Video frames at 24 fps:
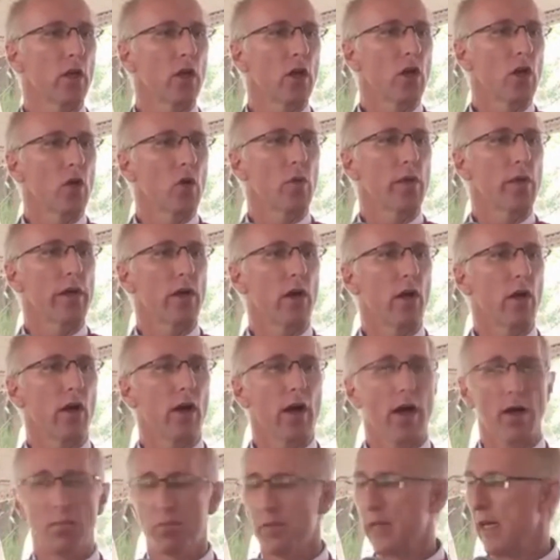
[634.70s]
We are
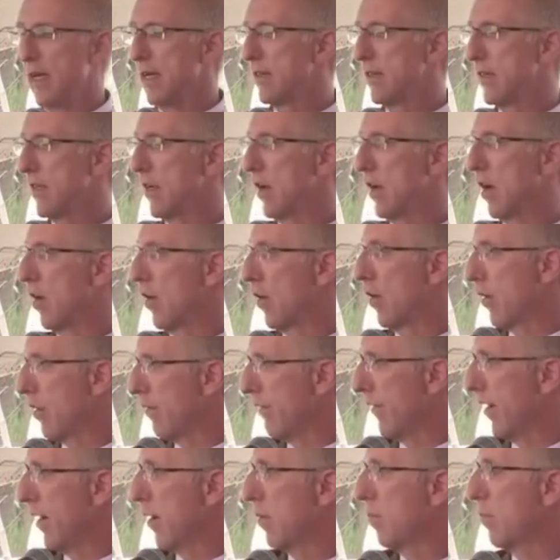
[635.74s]
updating a lot
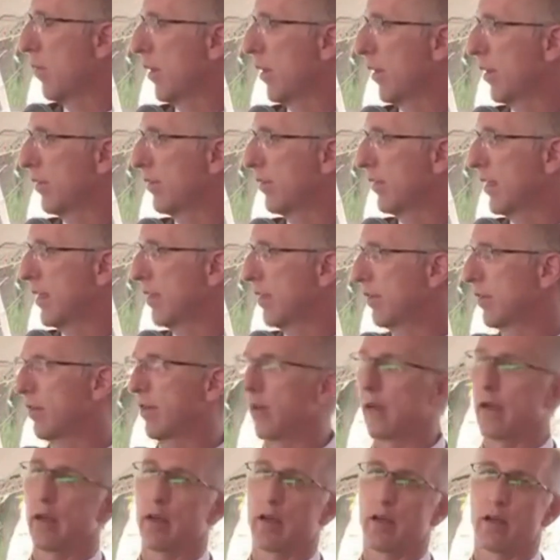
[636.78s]
of our policies.
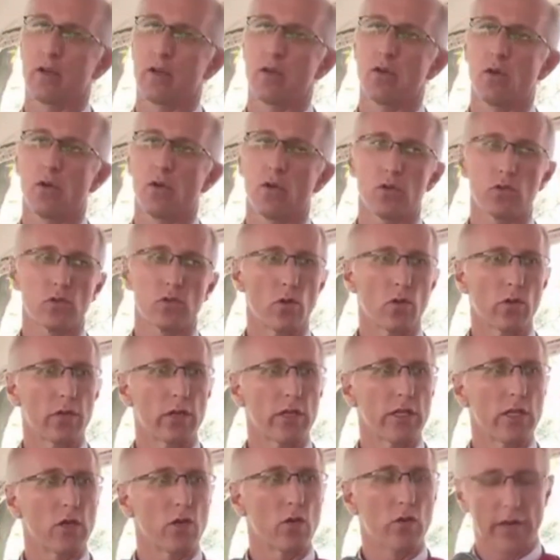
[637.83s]
You all saw the
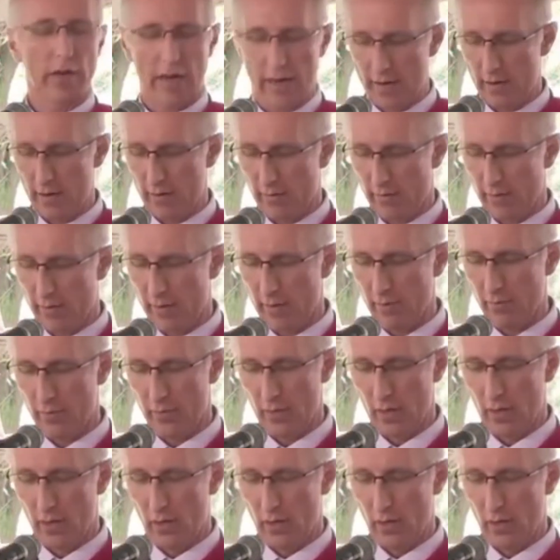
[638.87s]
new organogram.